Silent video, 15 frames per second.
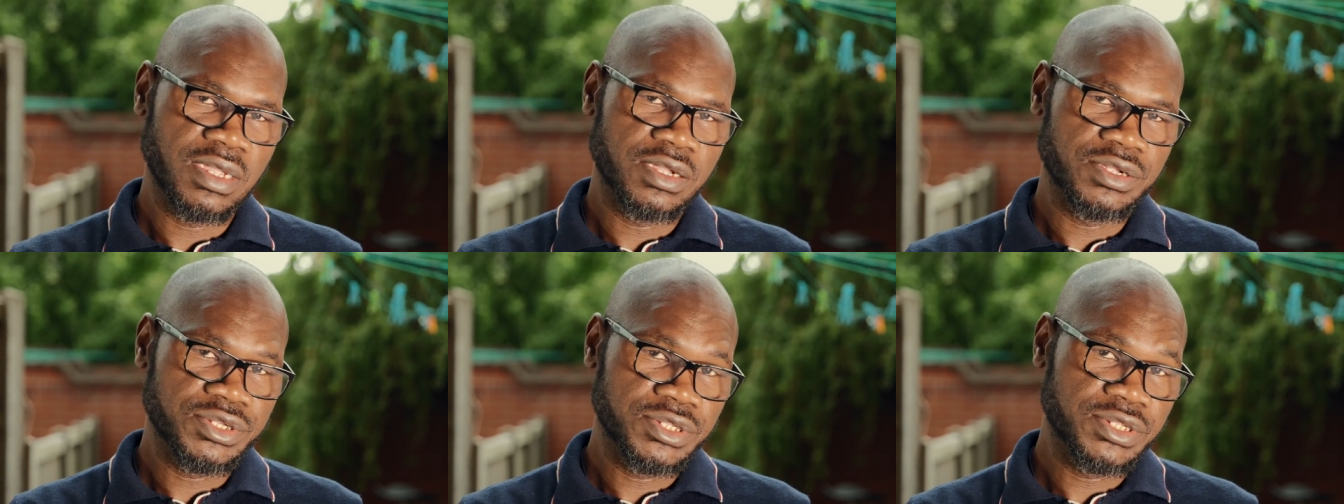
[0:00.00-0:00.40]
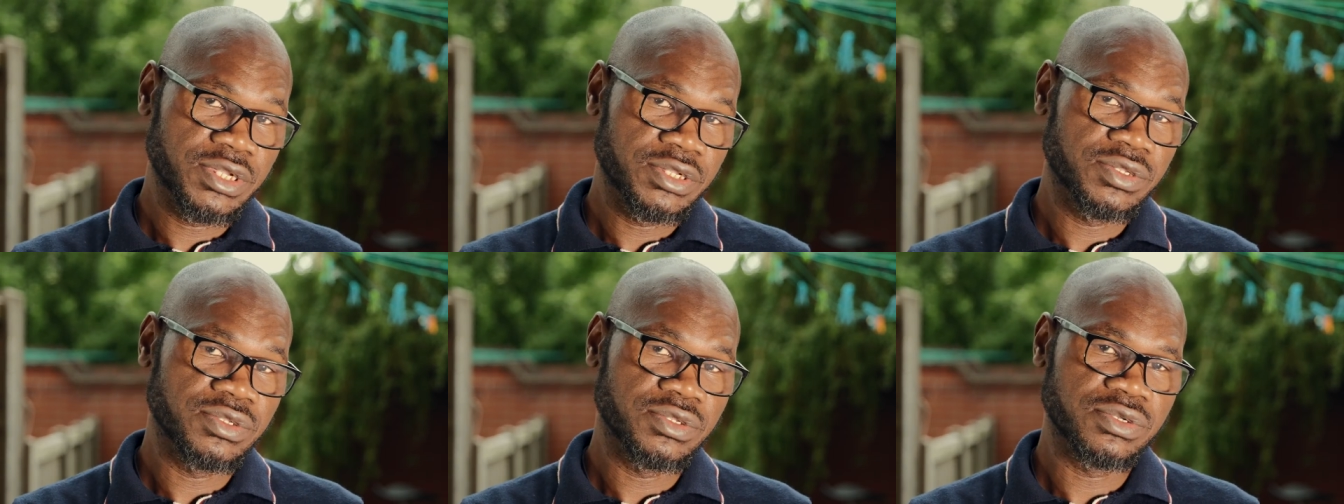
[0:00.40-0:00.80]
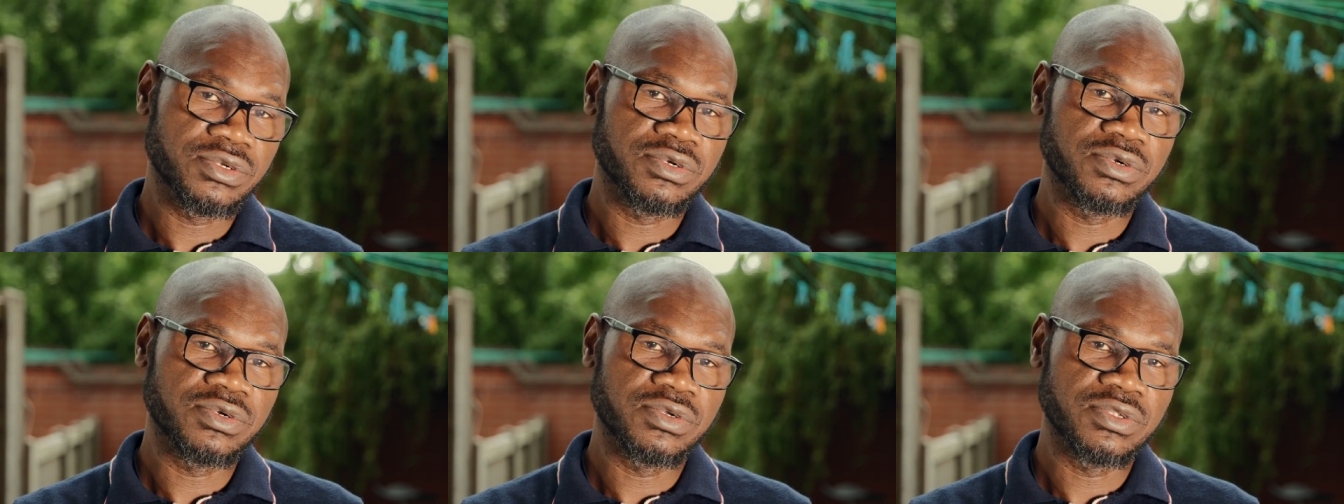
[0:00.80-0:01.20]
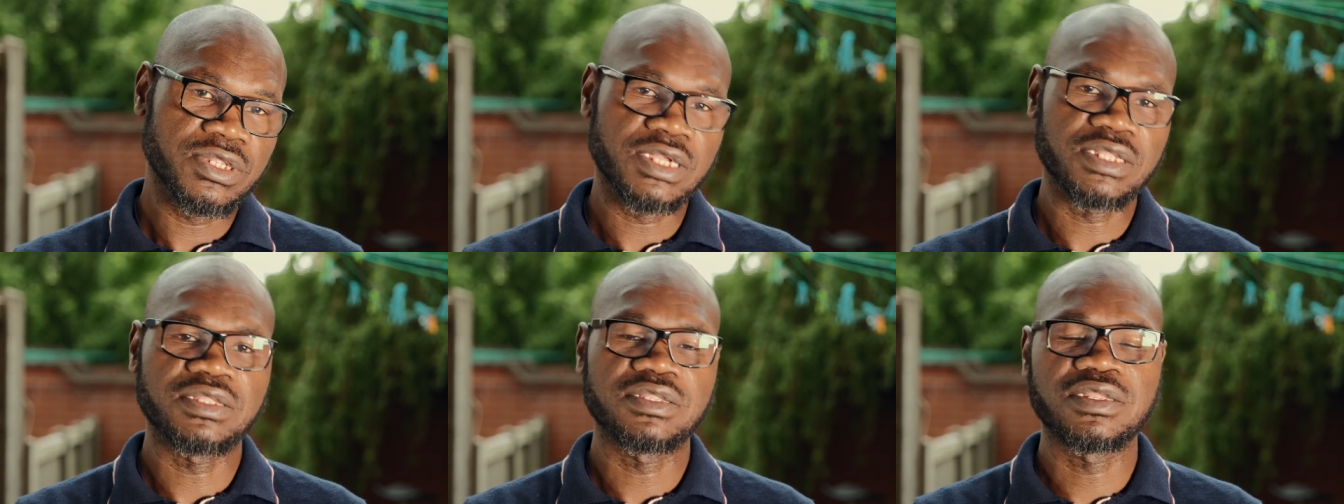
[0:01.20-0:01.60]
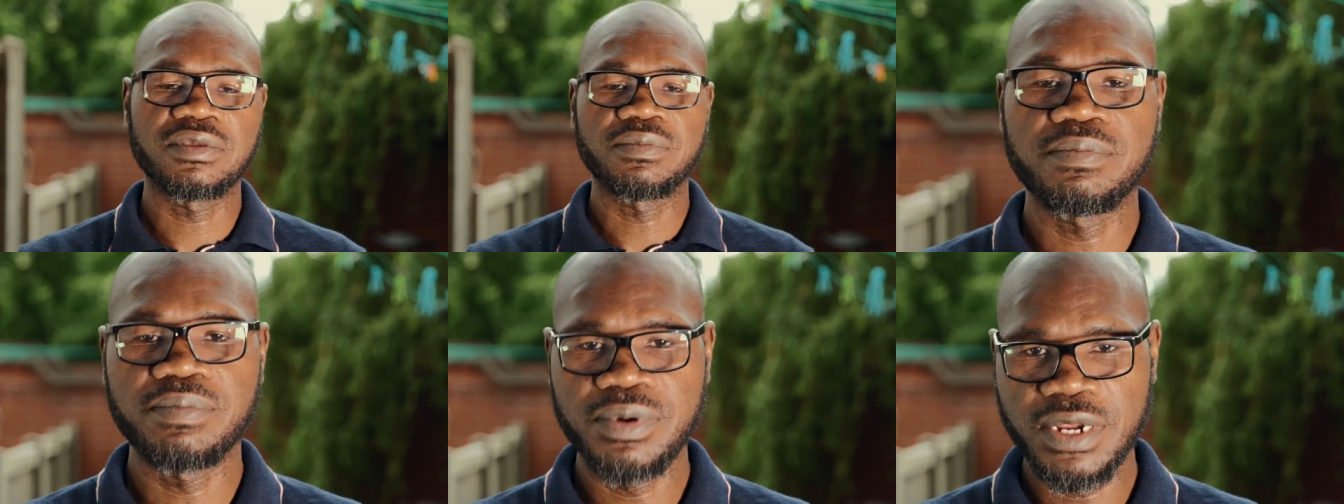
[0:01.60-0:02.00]
Research shows that
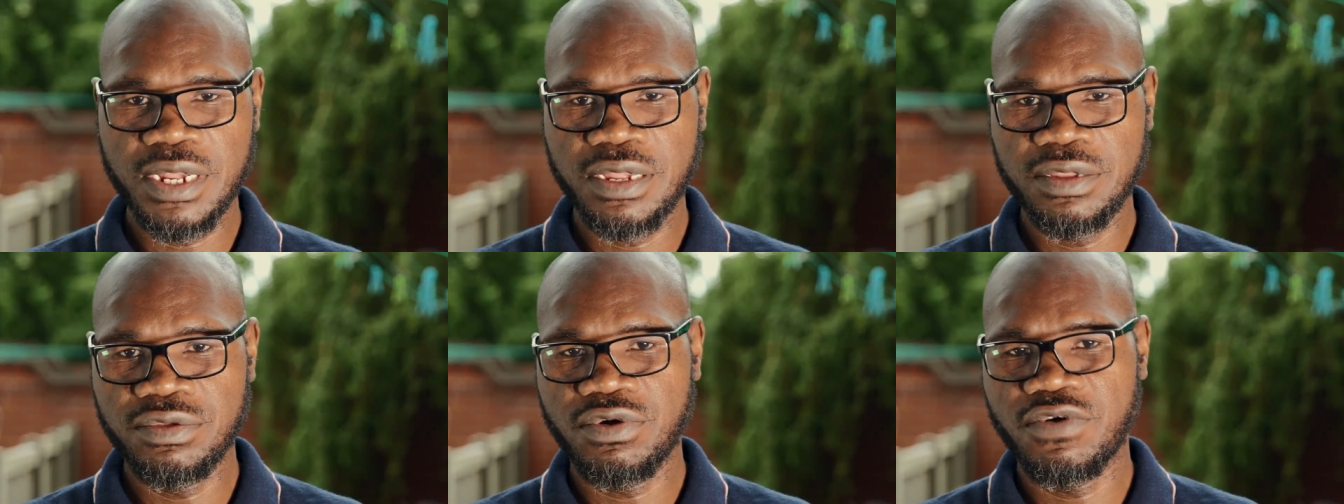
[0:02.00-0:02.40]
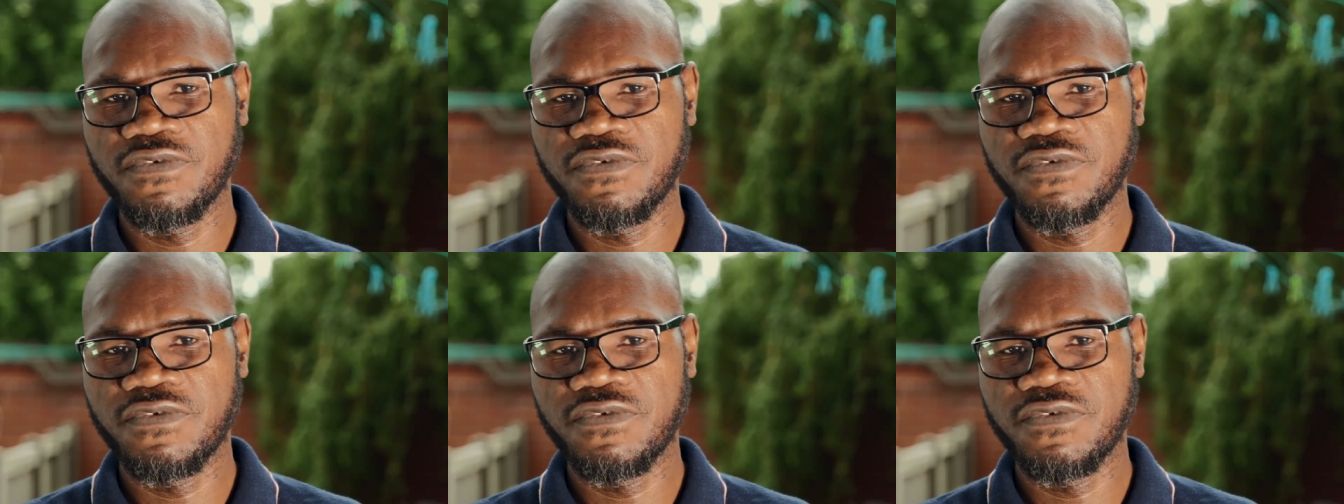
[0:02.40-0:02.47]
the brain